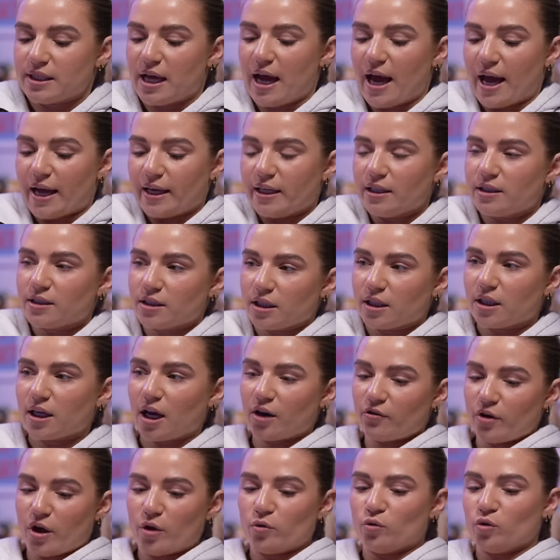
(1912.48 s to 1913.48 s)
tied
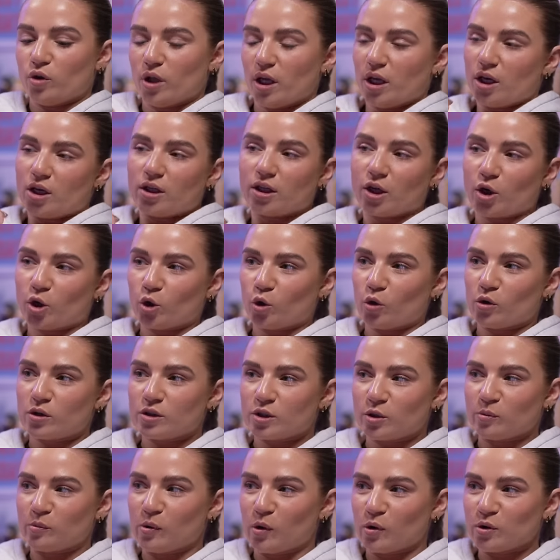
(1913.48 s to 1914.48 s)
around there, like across
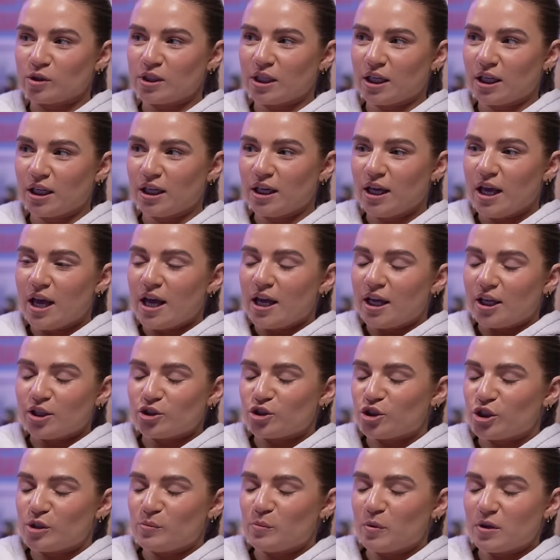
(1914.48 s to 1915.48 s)
their body. It's
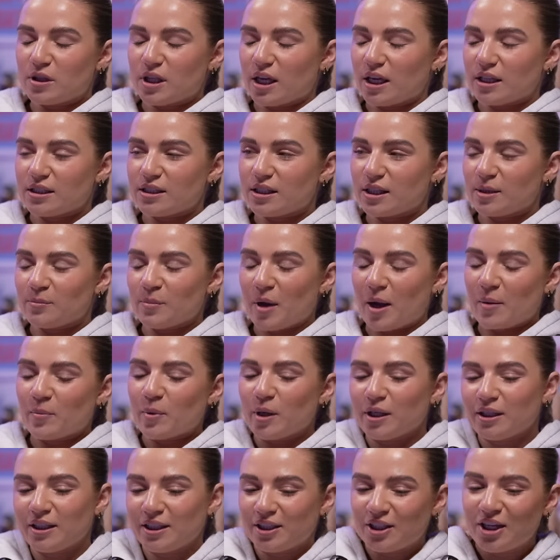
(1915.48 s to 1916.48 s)
just pathetic in my
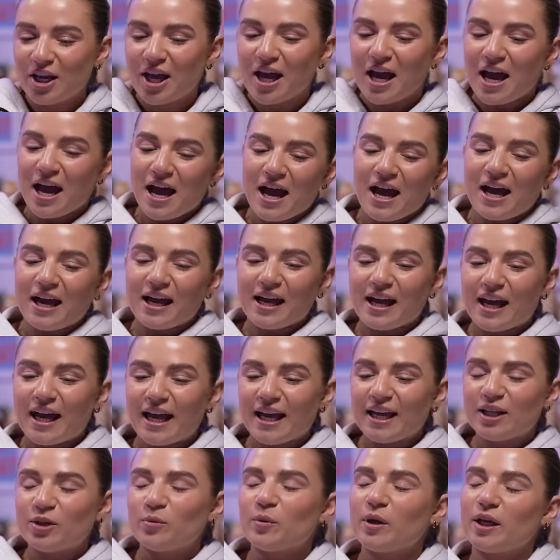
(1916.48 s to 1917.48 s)
opinion.
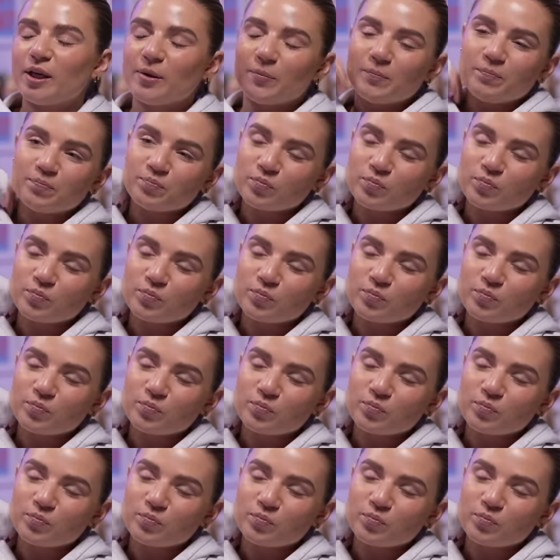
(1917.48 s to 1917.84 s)
Anyway,